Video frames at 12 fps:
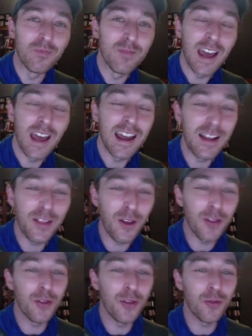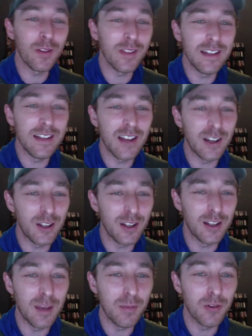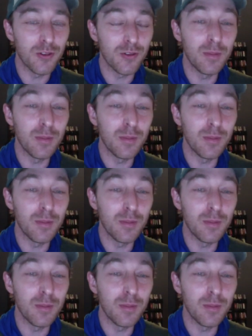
and I thought the three leads had good chemistry.